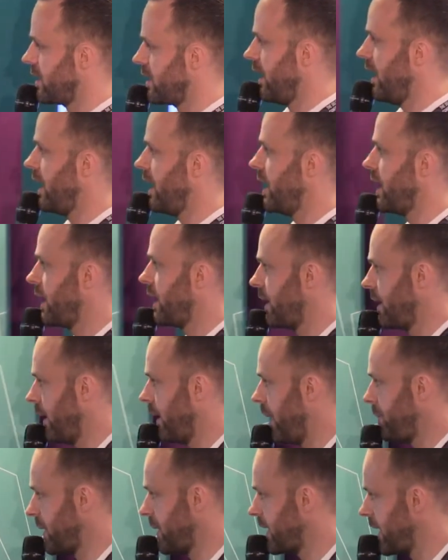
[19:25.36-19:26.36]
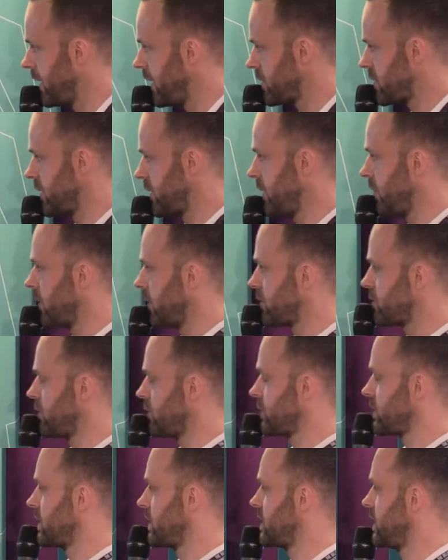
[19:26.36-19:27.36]
uh, application or
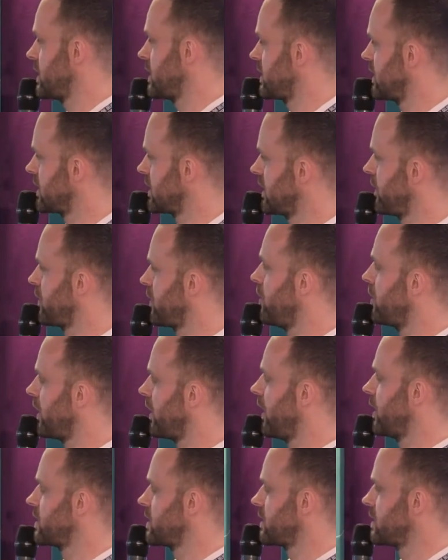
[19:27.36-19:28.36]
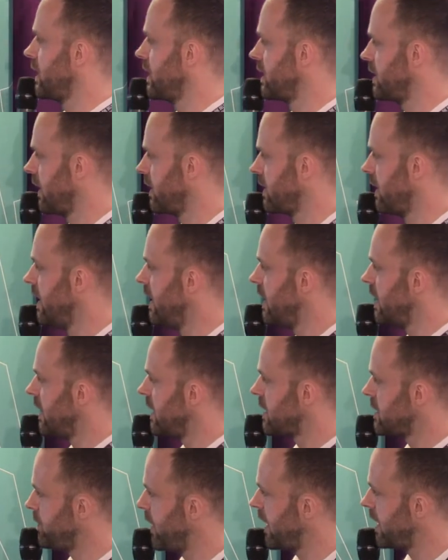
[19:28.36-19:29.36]
some statistics have come along to say that
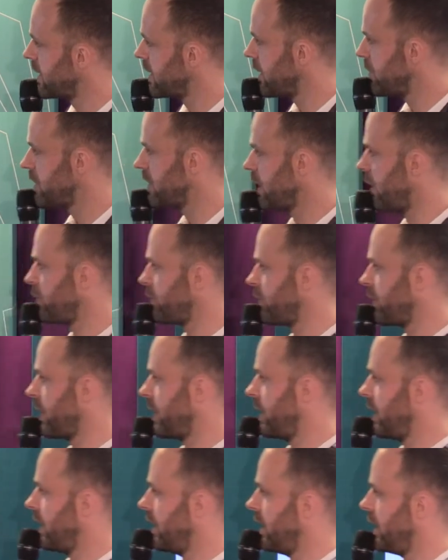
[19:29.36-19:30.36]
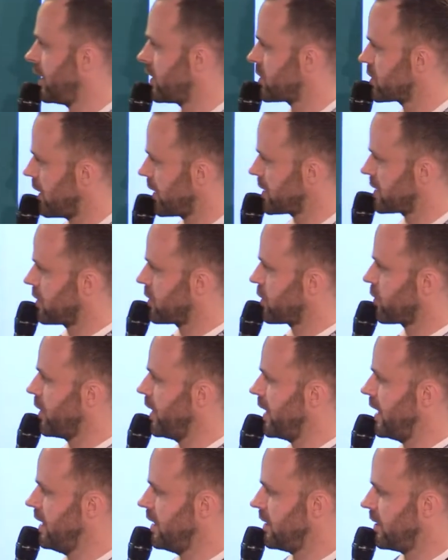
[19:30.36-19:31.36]
it's better that we go for shots at
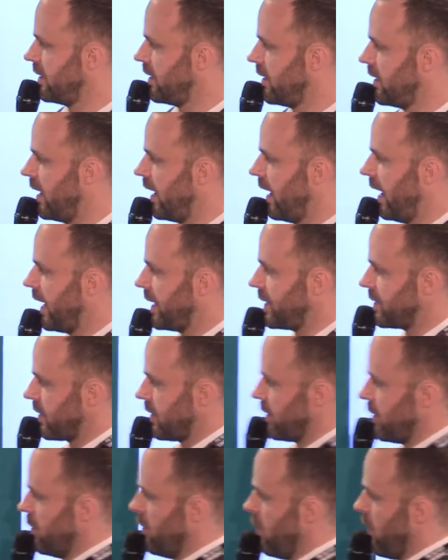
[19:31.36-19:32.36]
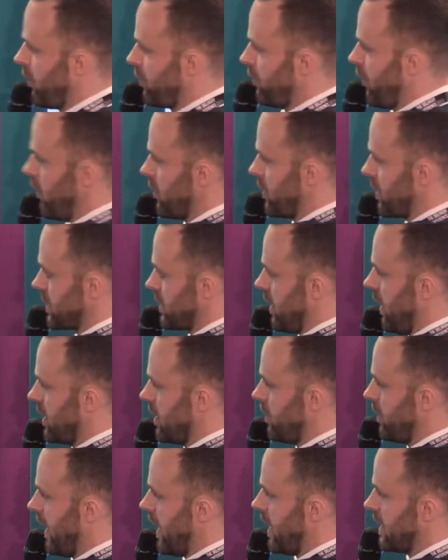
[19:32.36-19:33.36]
three and more focus
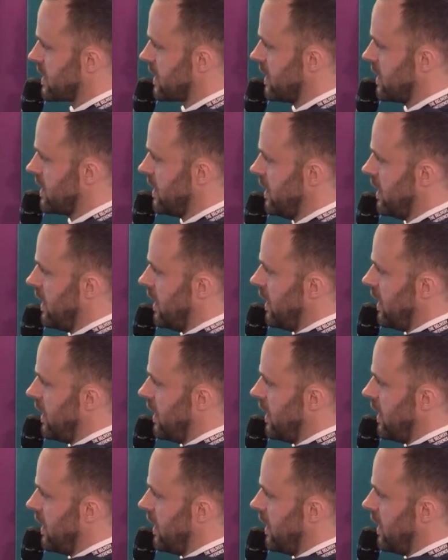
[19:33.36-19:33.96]
on the basket,